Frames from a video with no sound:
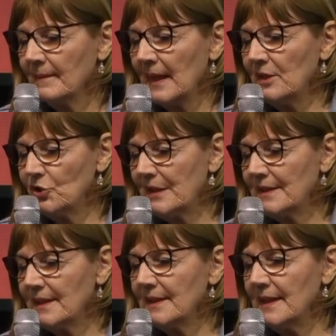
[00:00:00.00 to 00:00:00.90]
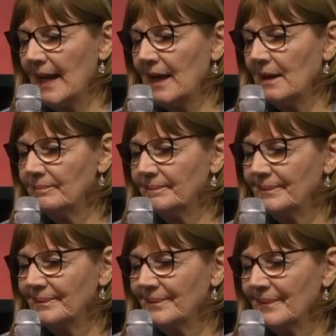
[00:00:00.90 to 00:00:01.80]
In Jesus' name.
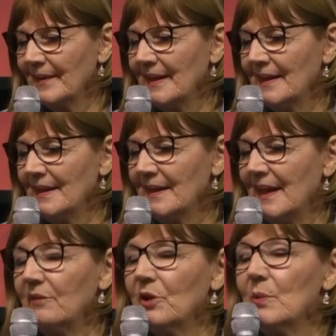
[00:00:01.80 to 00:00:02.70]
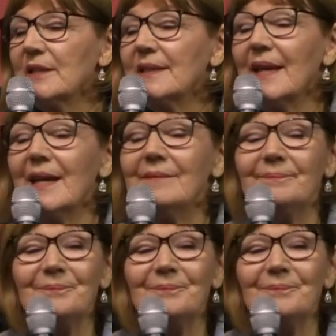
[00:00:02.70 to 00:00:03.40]
And everyone said,